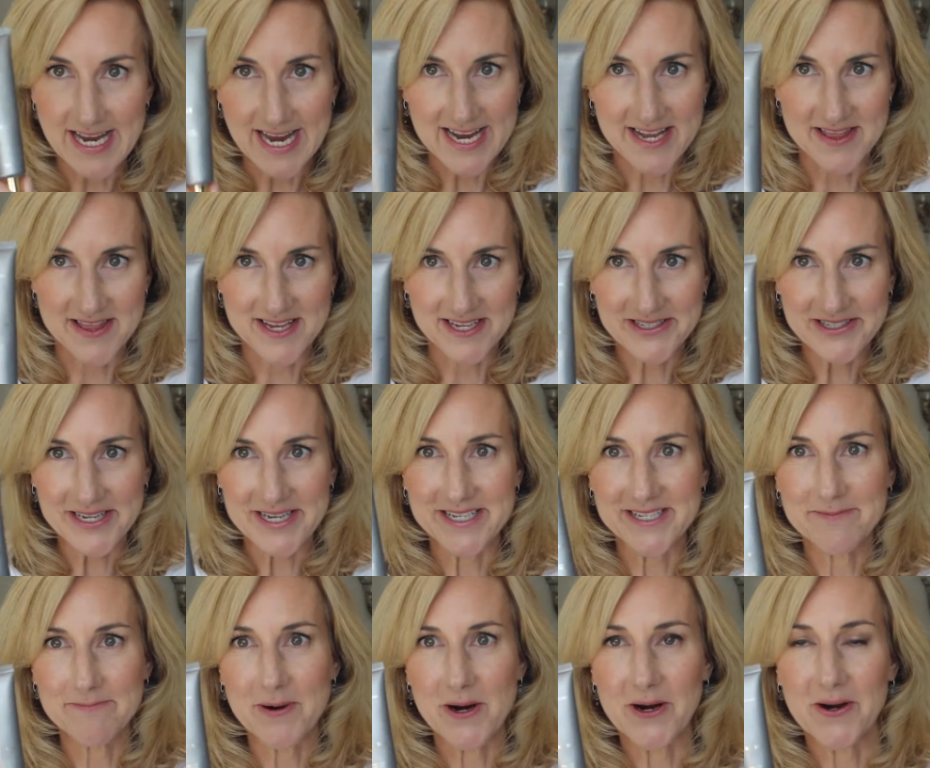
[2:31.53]
and this
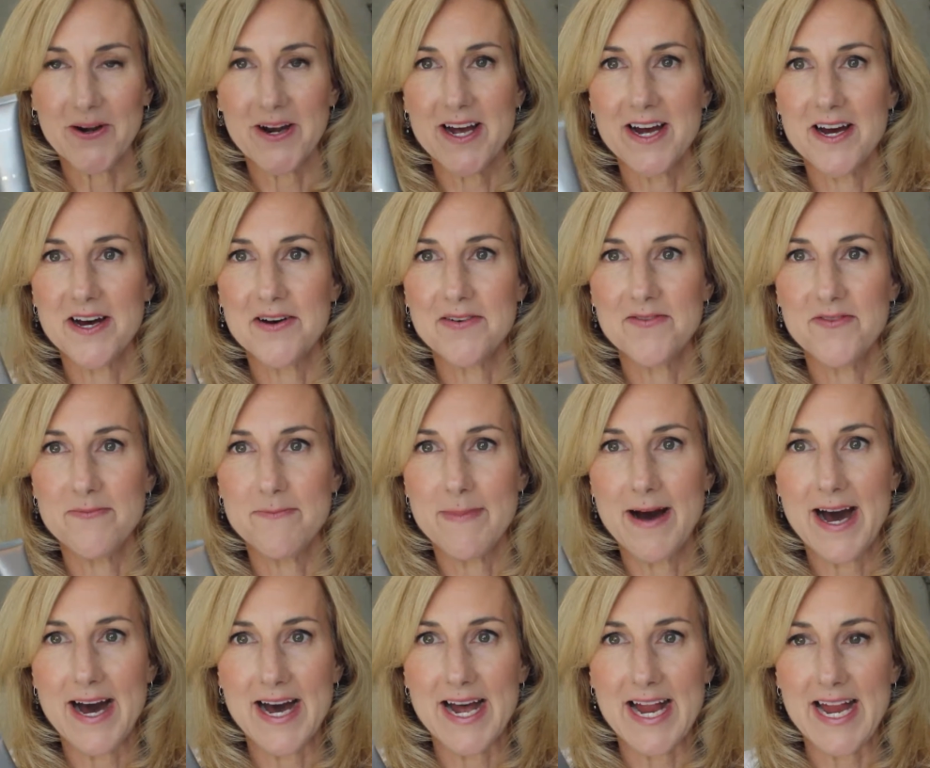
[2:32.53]
is part of
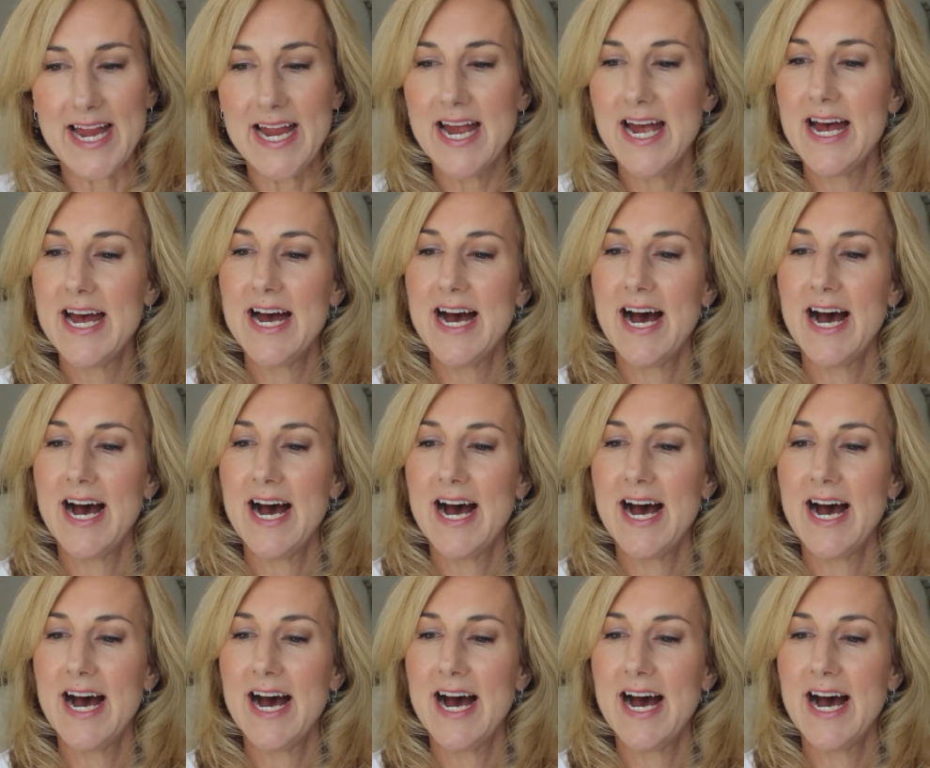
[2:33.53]
my